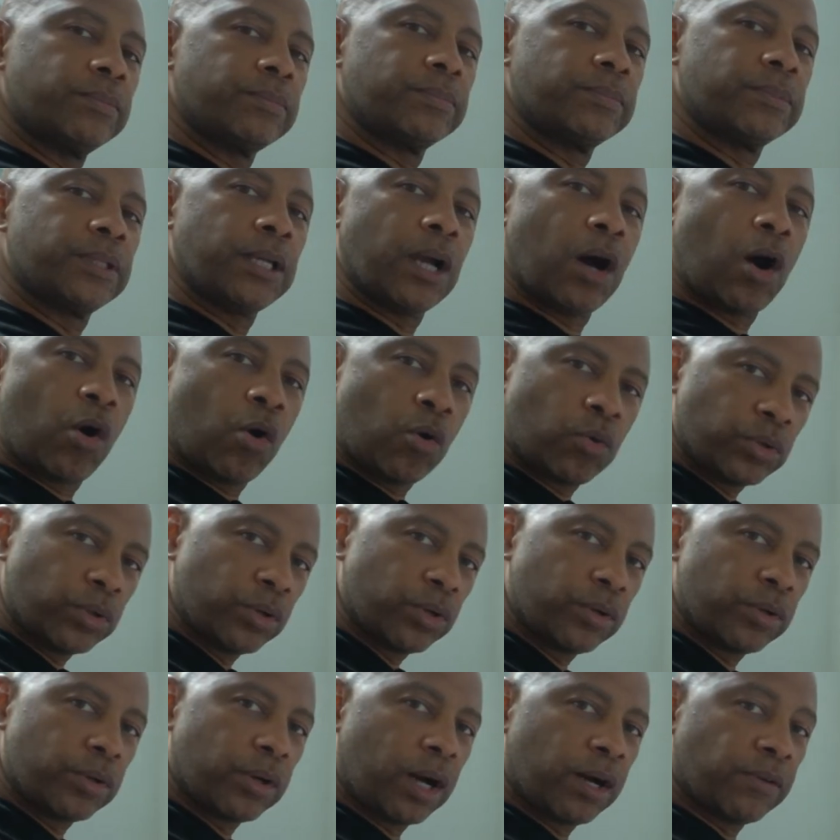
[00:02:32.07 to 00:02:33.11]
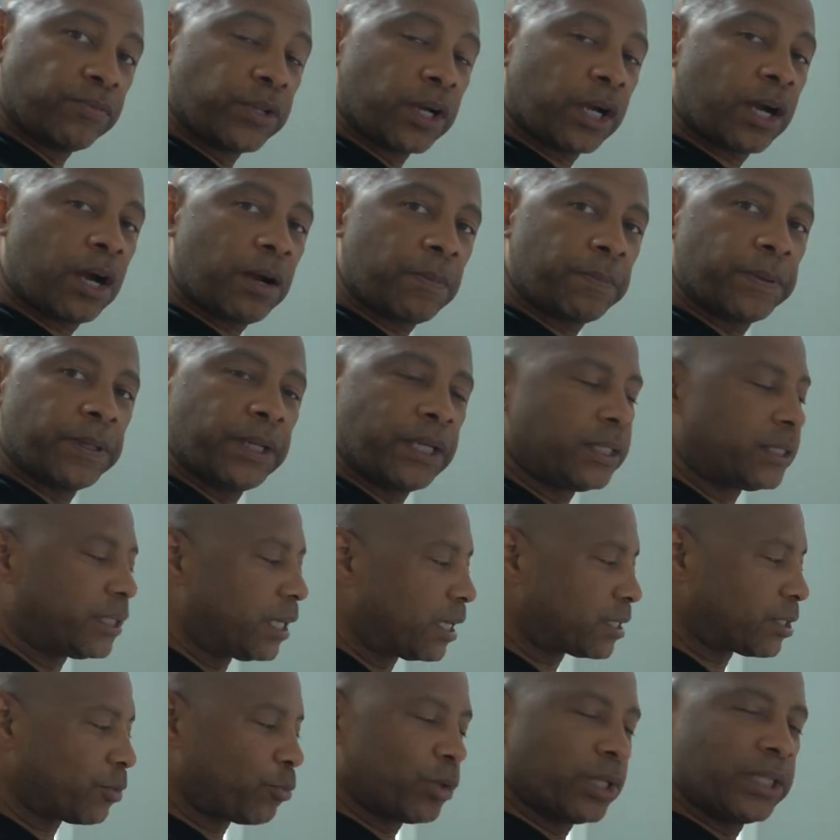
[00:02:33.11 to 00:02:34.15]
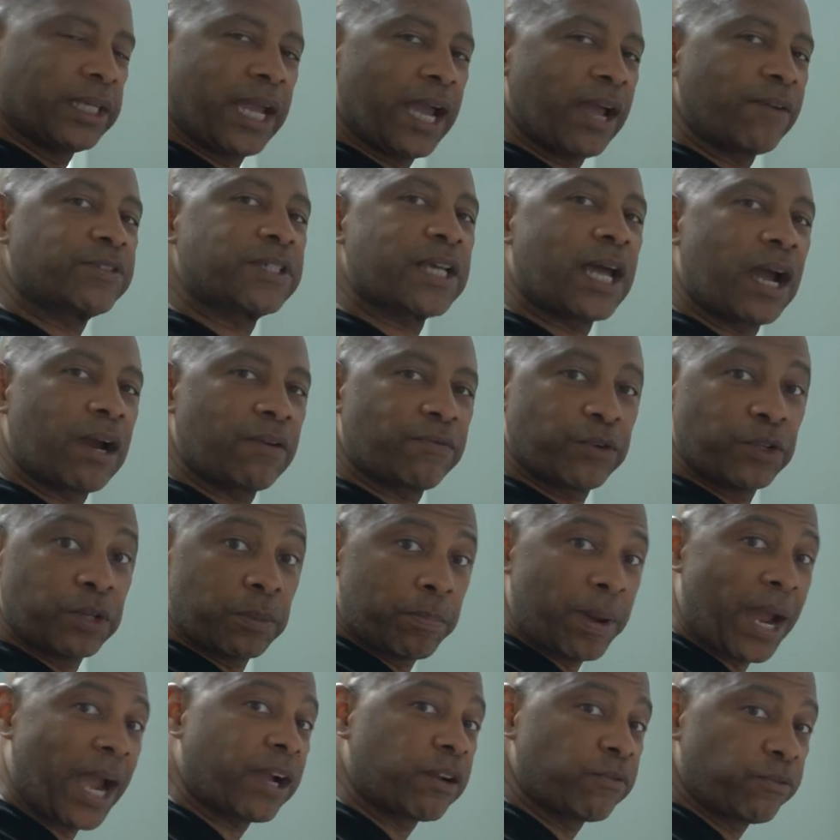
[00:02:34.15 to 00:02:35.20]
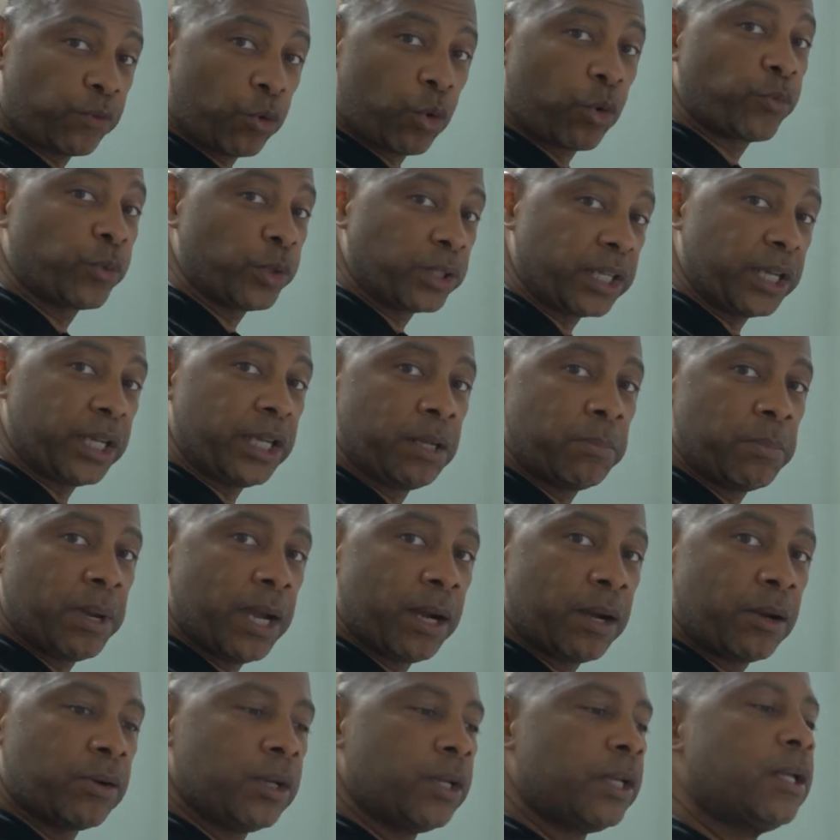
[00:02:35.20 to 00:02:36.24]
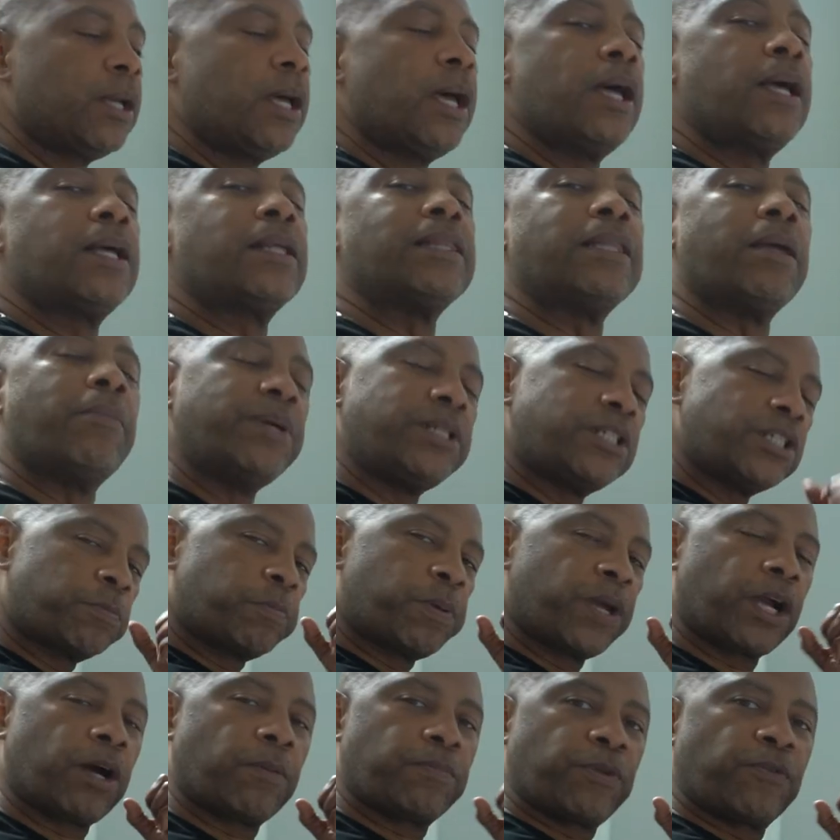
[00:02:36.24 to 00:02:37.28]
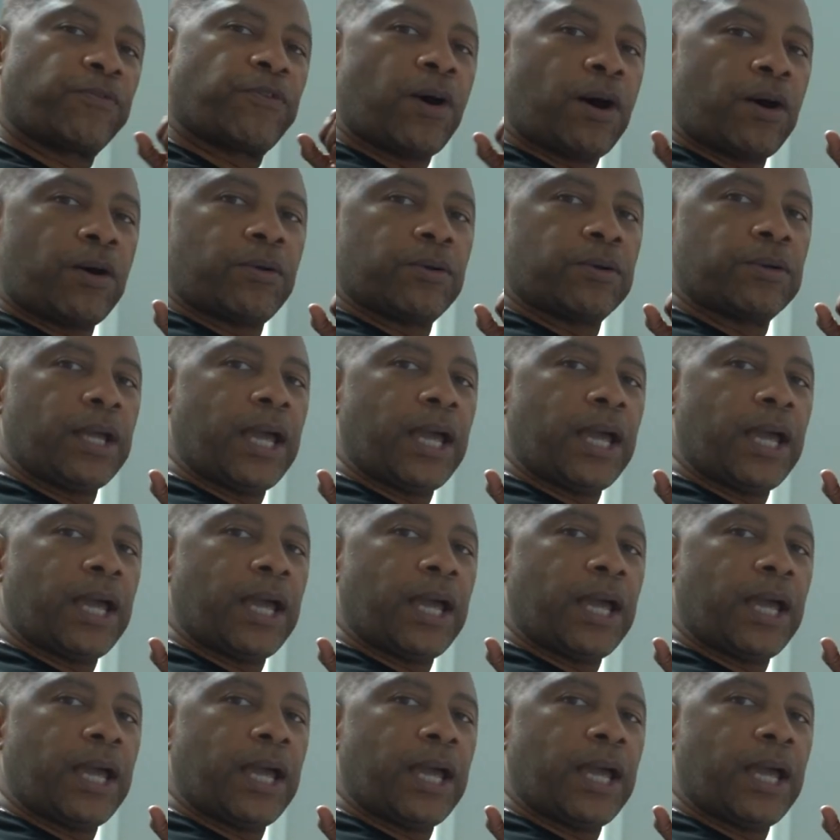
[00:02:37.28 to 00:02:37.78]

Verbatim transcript: the owner of the company doesn't really have time for the back and forth with the email, let me just pick up the phone.